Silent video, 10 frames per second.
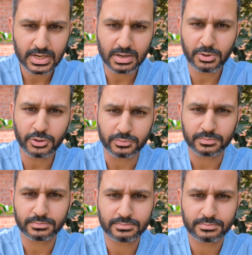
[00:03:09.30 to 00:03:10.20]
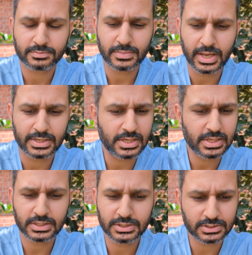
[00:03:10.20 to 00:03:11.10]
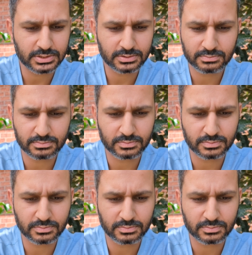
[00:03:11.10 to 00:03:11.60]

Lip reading: Number two, and these are just